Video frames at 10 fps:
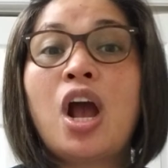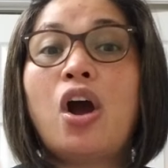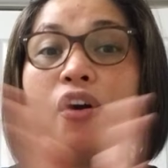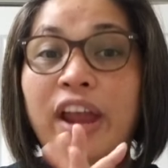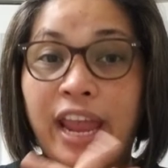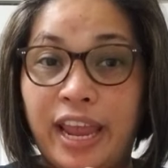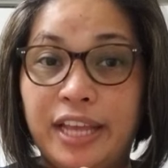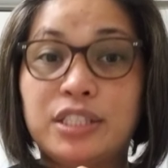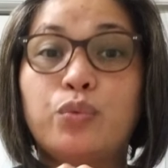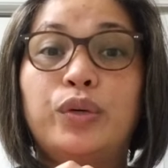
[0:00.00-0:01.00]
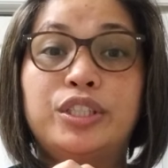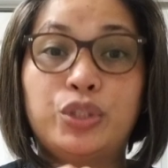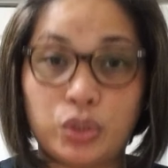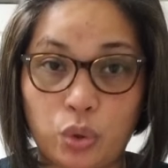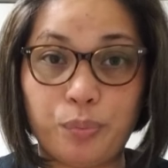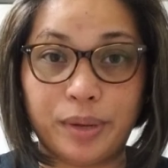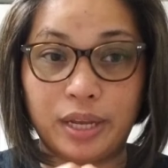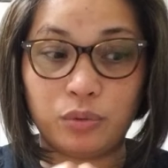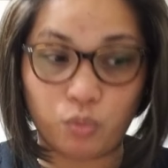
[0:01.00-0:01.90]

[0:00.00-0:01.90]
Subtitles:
our hands with soap and